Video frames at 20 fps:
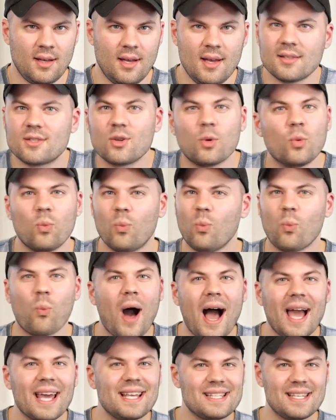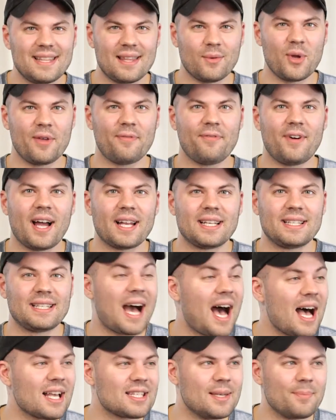So why is it that we find
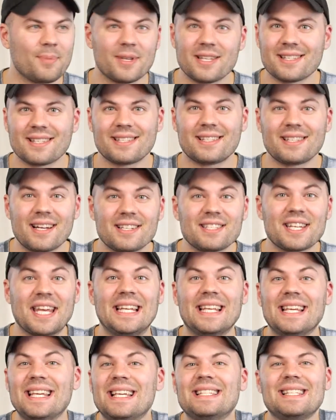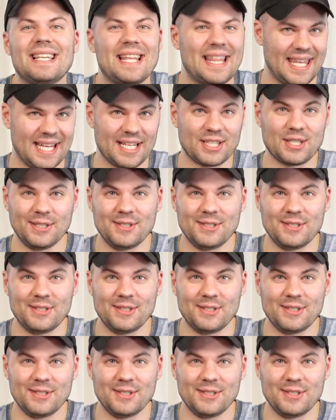gossip such an easy thing to